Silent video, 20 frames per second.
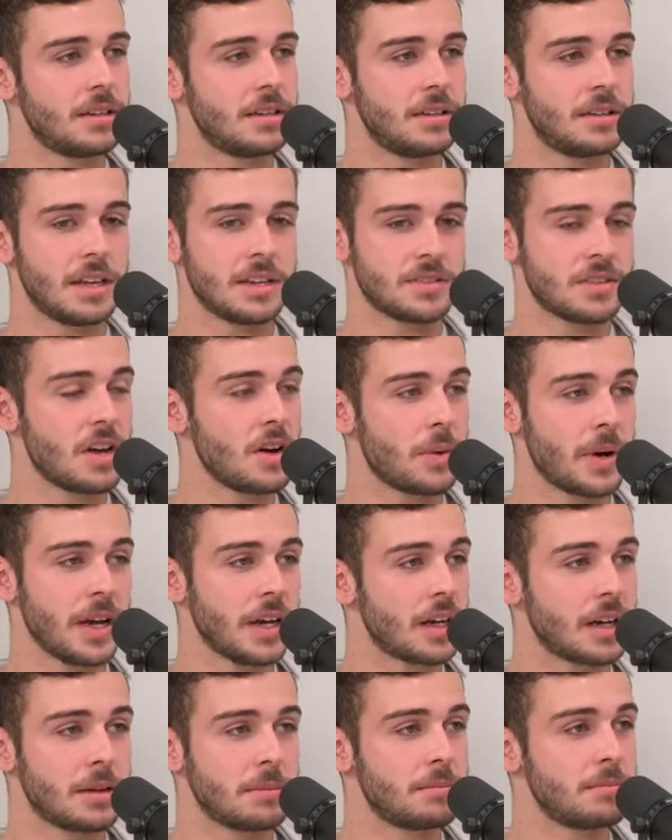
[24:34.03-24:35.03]
There's no way you're
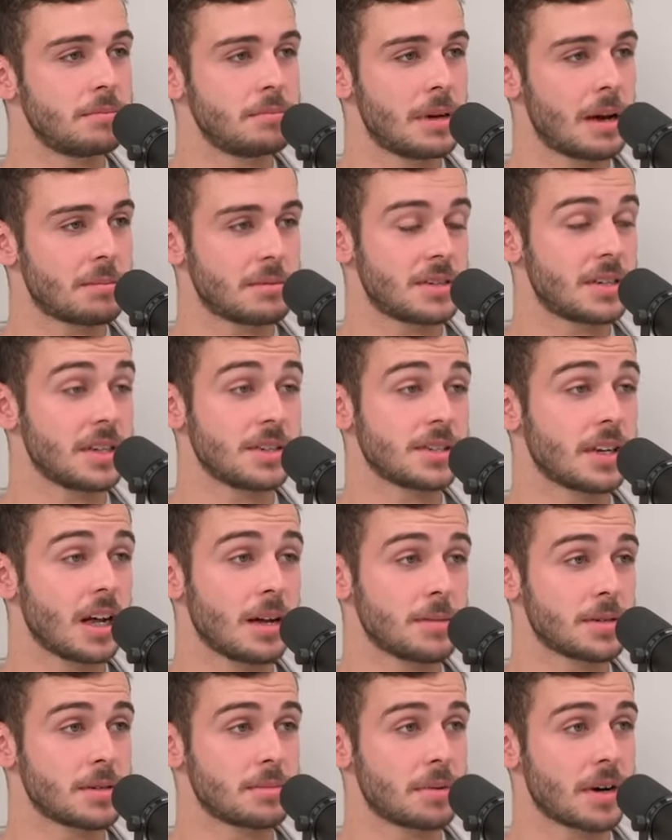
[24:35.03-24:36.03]
gonna be able to teach a
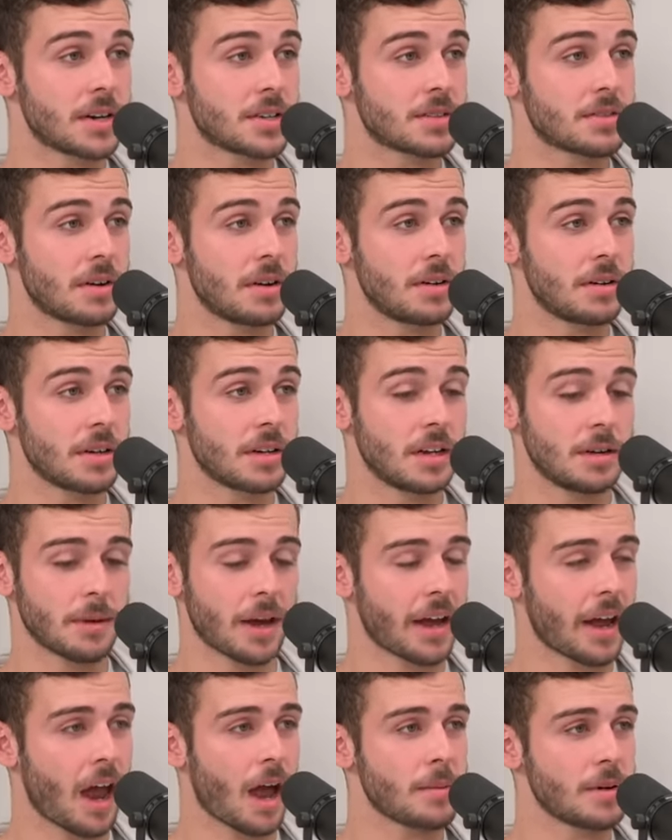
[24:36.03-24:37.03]
llama to breaststroke, no
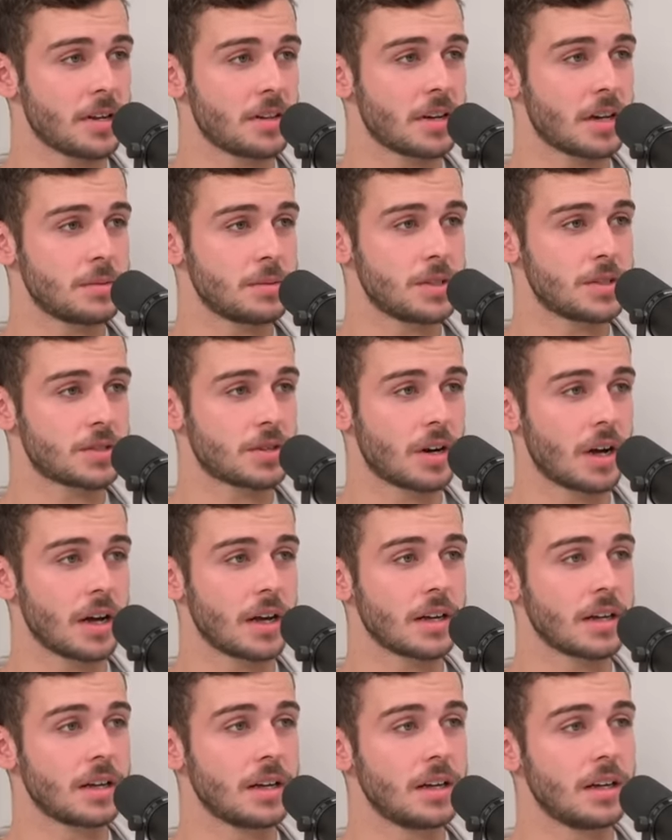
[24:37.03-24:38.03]
matter how many mm. times you try.